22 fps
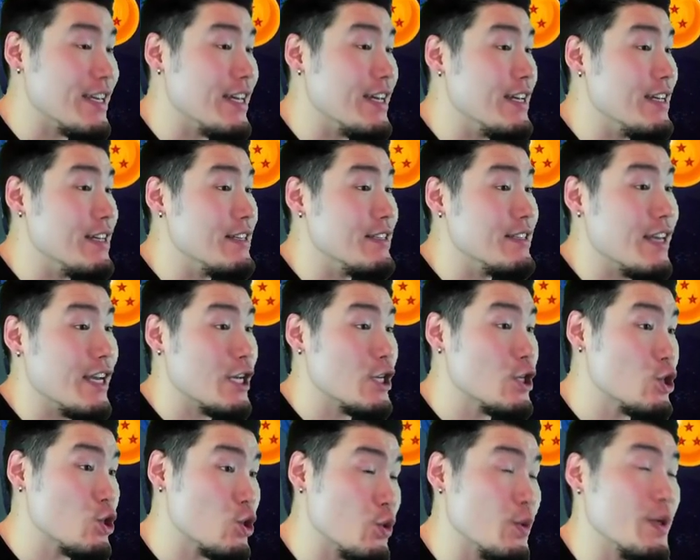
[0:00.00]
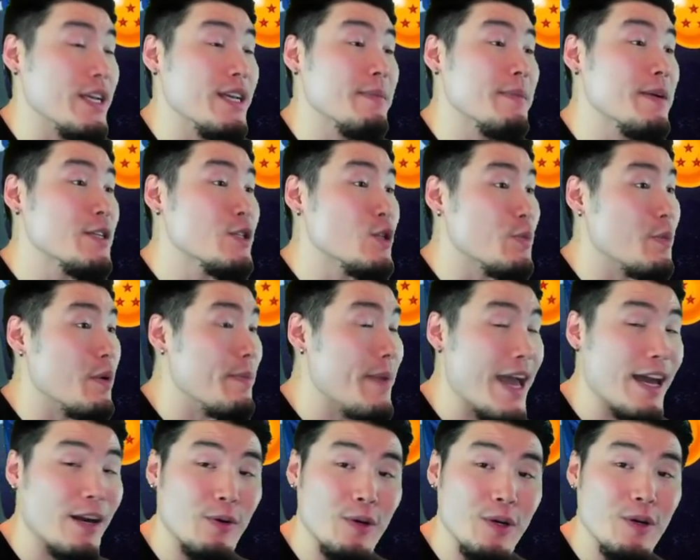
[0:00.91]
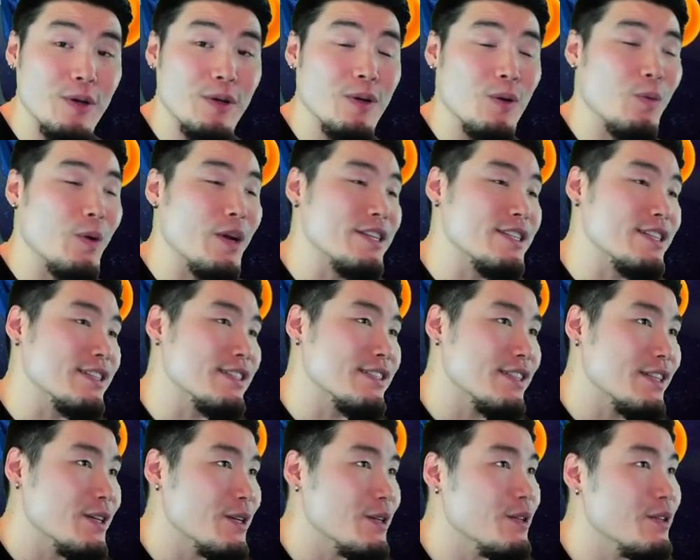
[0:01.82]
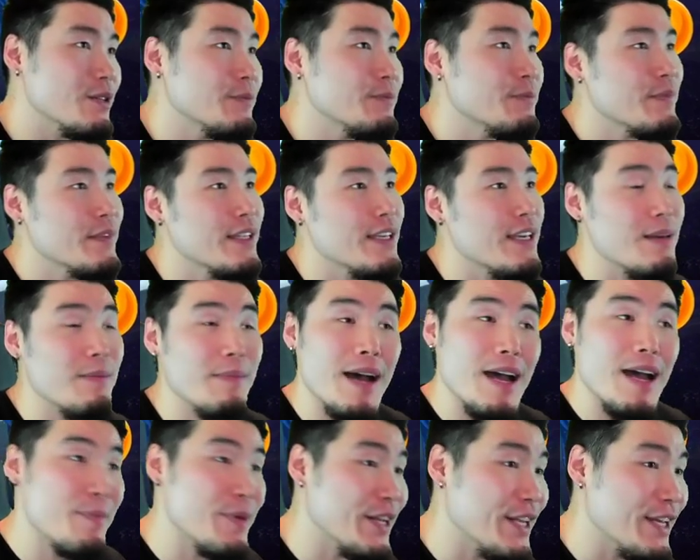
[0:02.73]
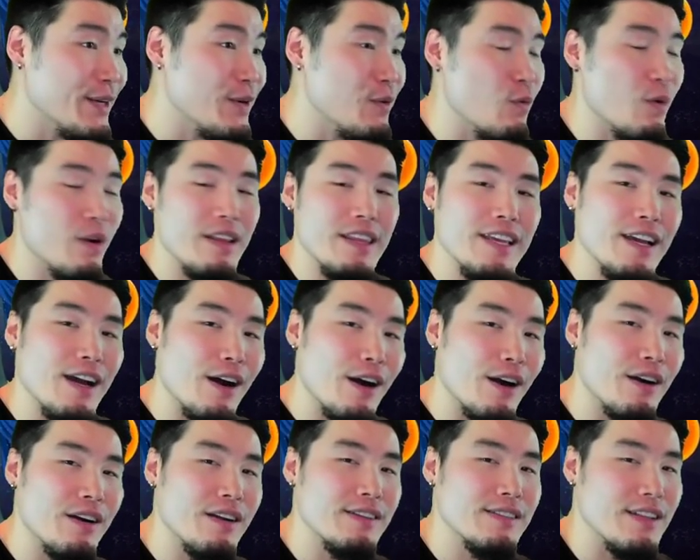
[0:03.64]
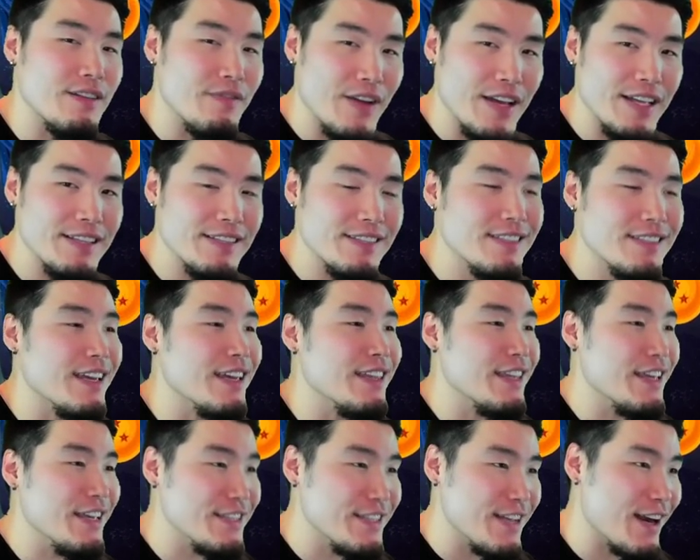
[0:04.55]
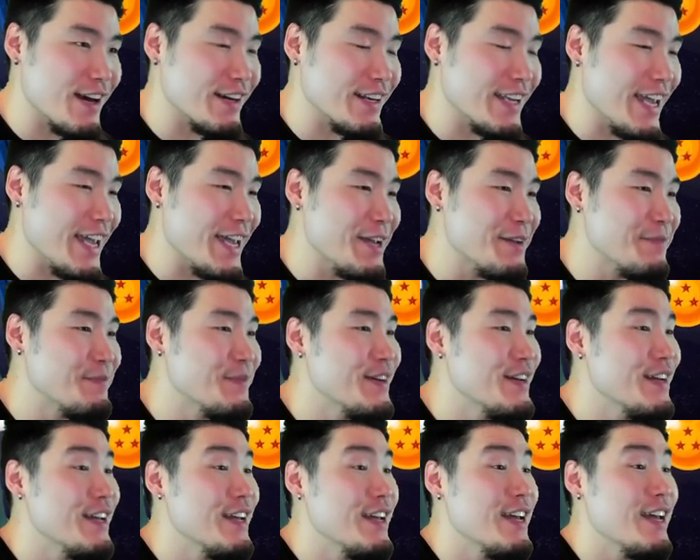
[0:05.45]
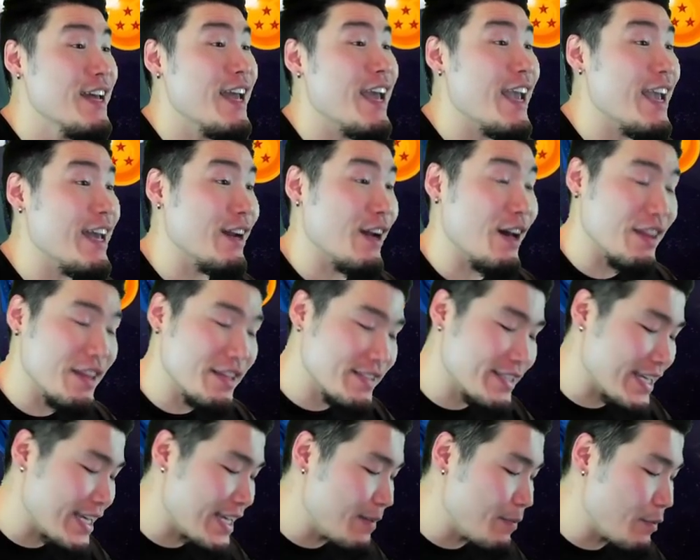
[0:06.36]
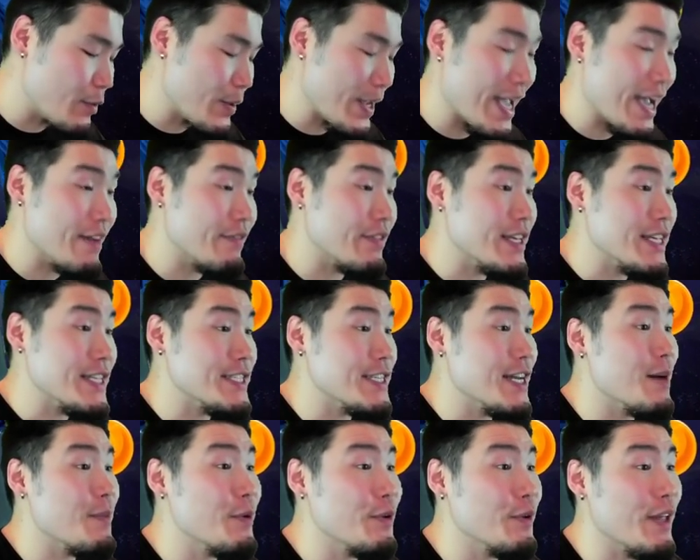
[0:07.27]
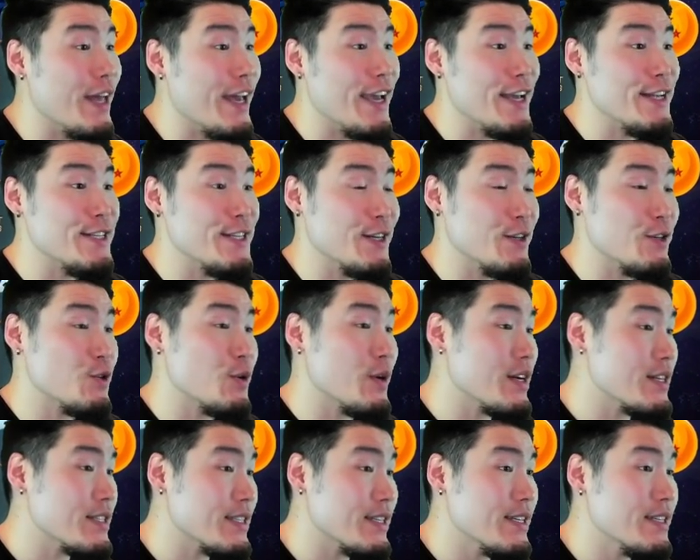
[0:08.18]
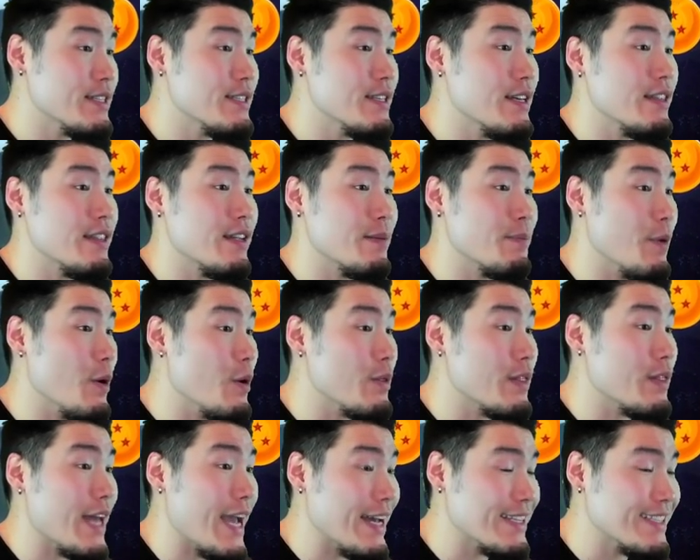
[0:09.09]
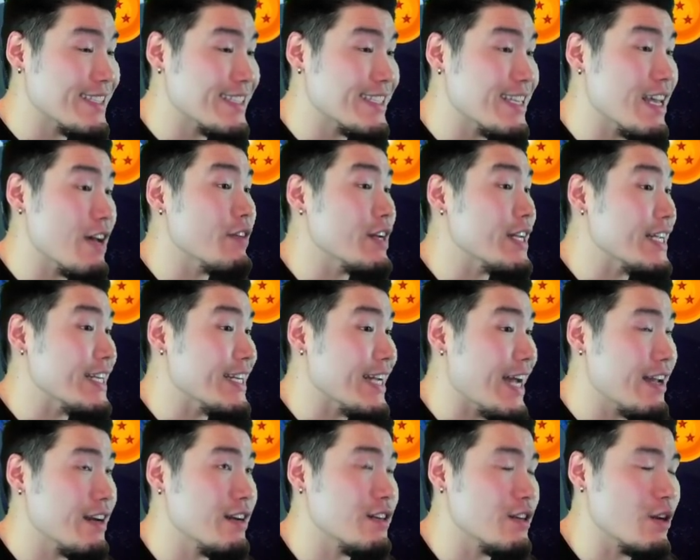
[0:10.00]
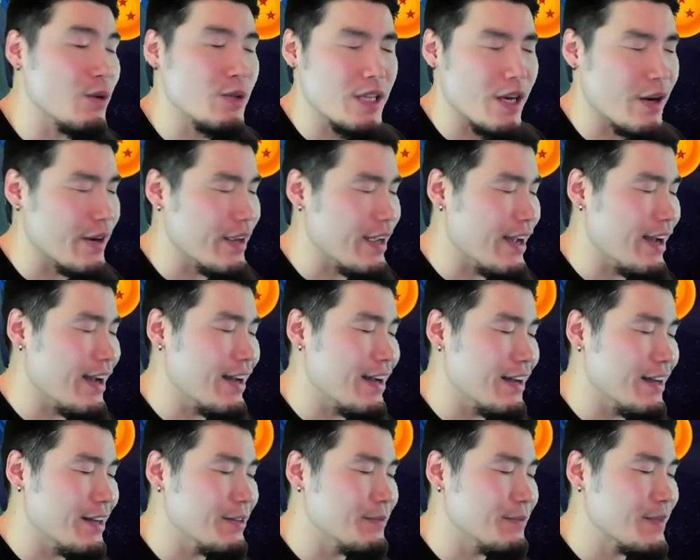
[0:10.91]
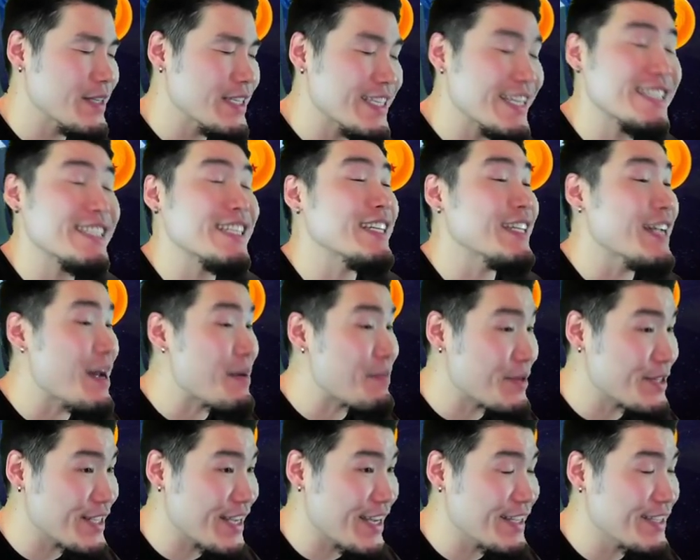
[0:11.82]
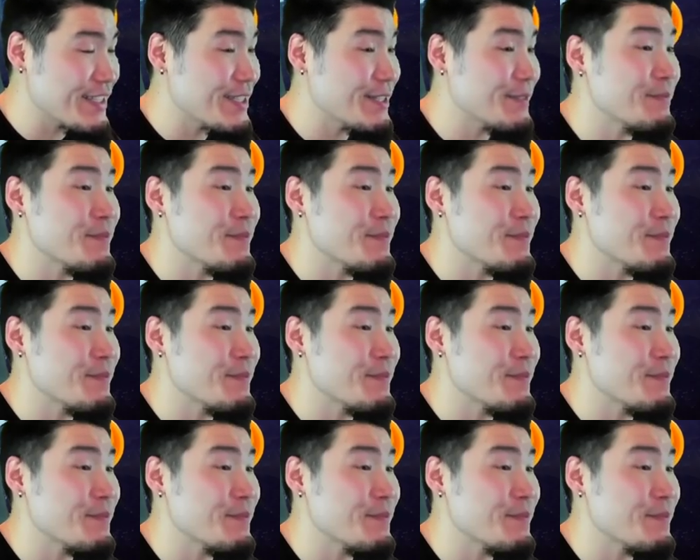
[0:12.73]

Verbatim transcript: is Extreme Super Battle Road, which is still, in my opinion, one of the hardest events in the entire game. And on this team, we have the double AGL Trunkses. They're both at 79, no, sorry, uh, 69%.